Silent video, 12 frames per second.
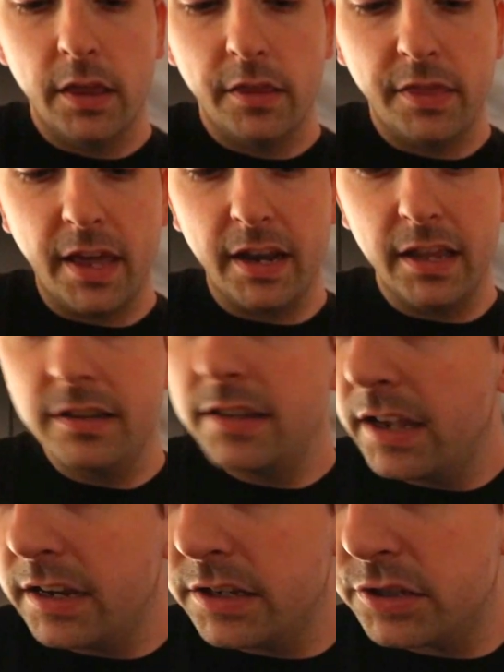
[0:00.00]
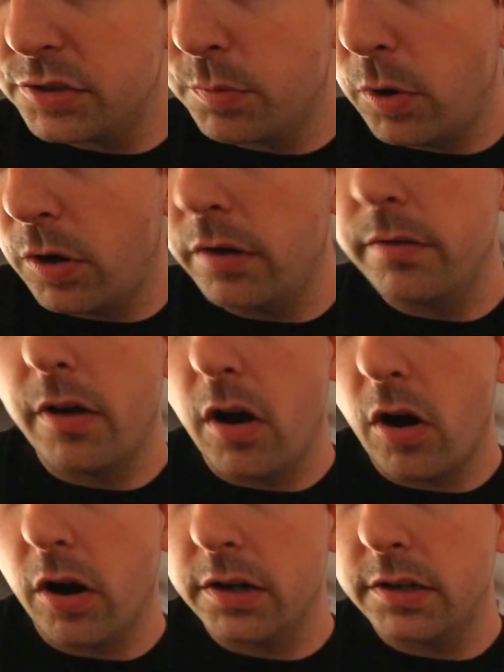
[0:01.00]
That indent is small,
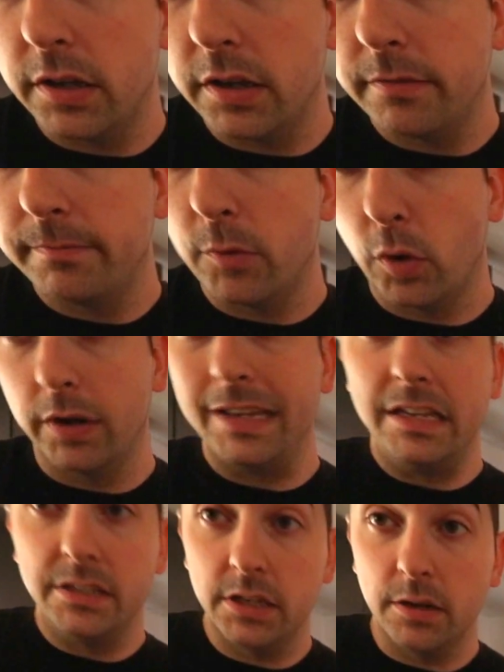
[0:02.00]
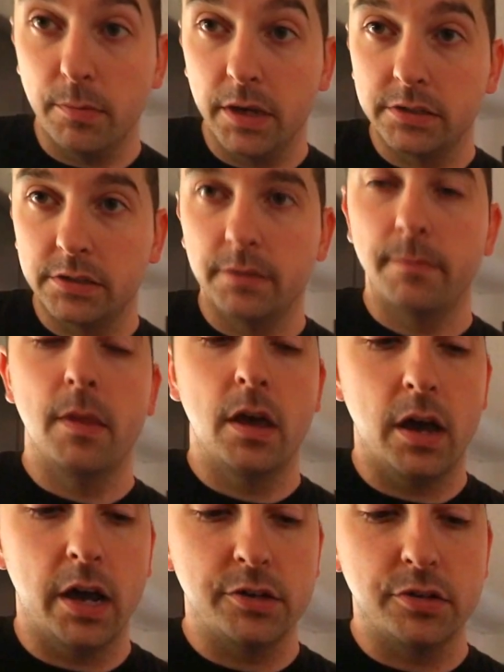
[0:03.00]
hard to, or easy to miss,
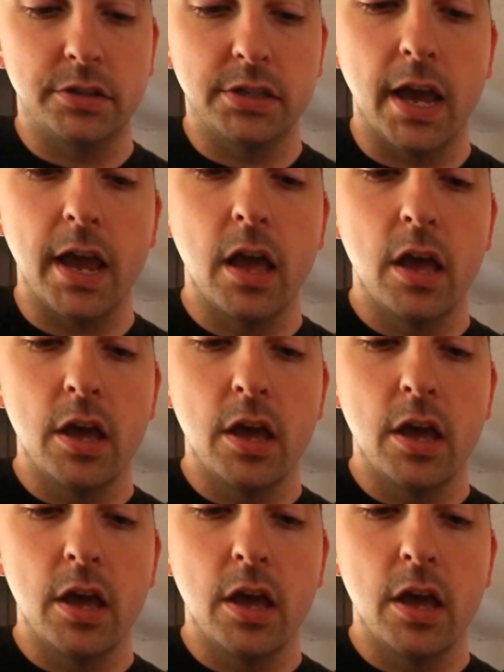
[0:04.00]
I should say.